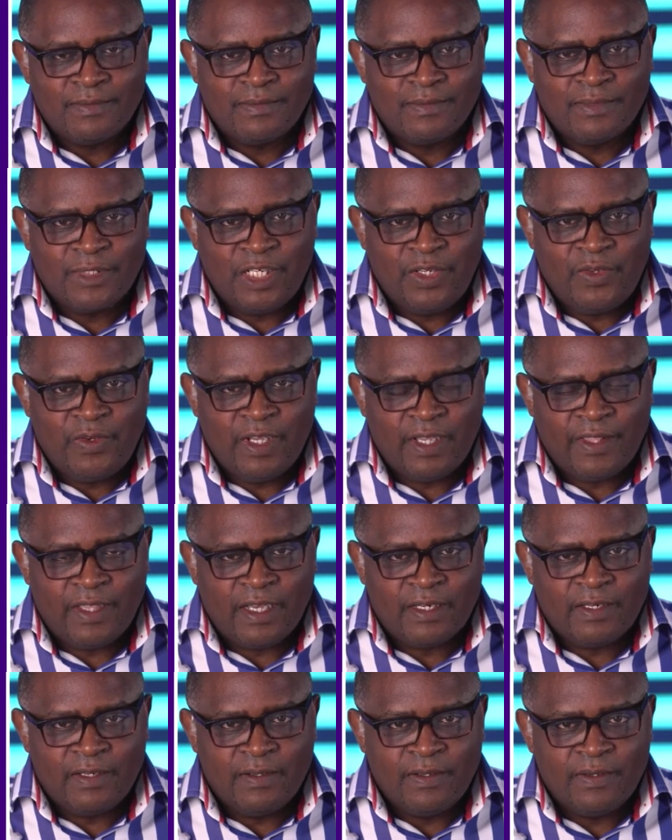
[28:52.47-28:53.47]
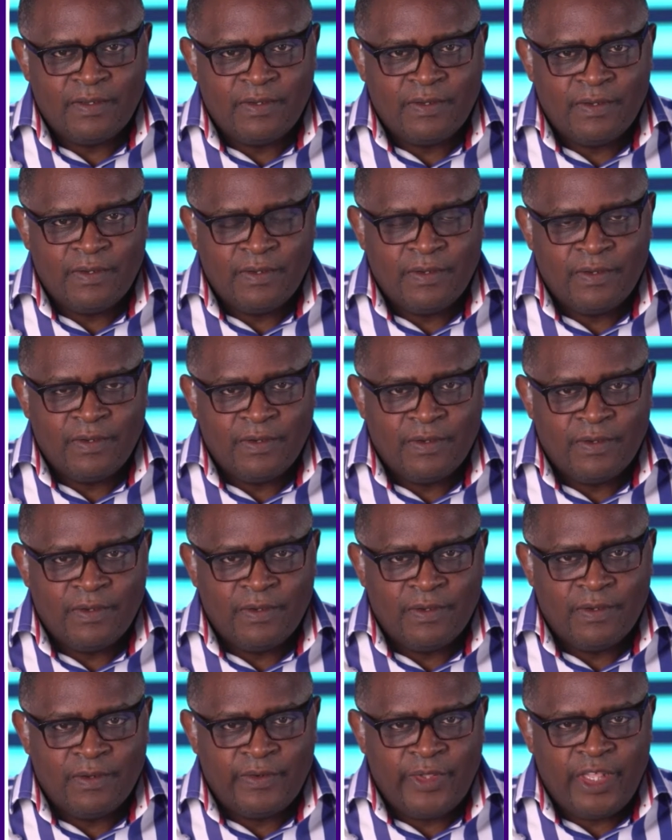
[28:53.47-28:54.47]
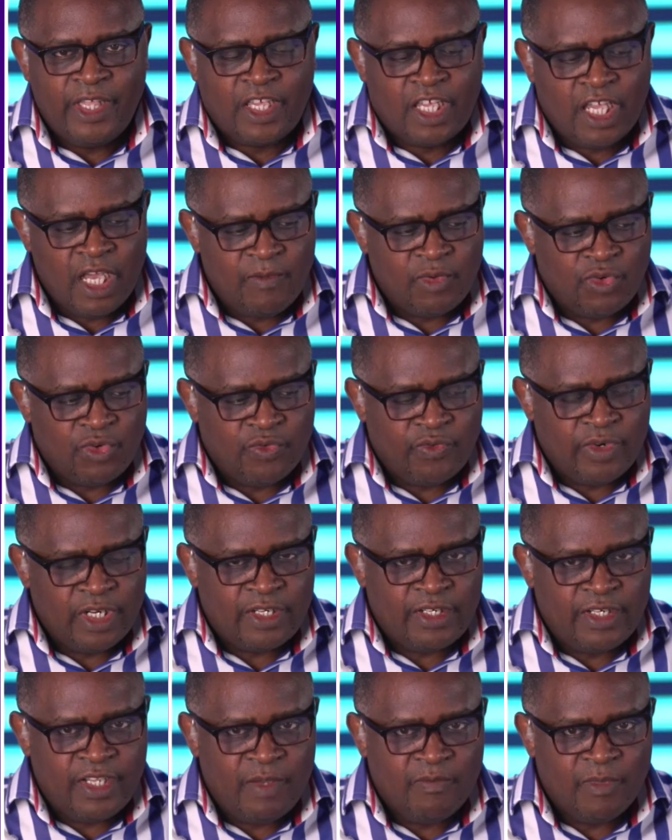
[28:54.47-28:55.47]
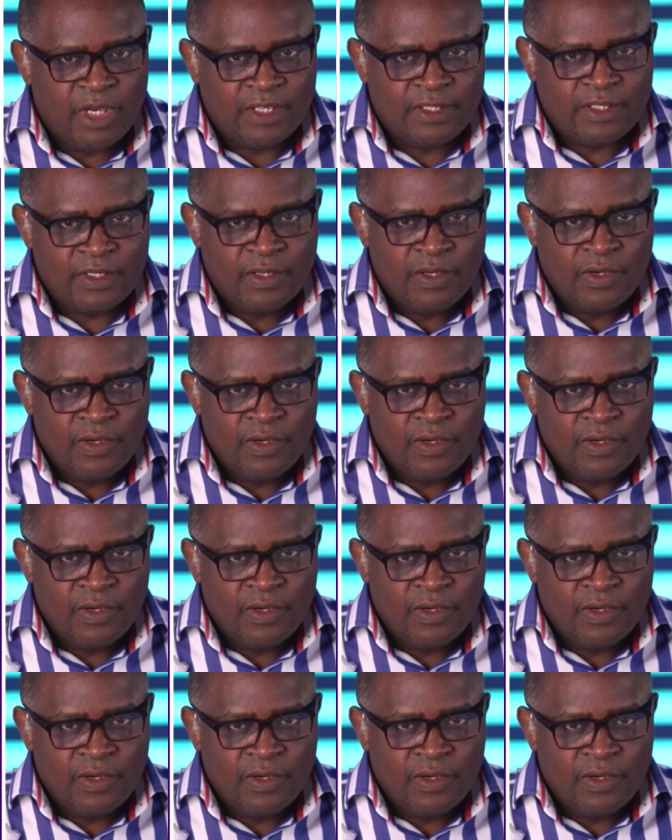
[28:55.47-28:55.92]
Did you hear that? He came to redeem us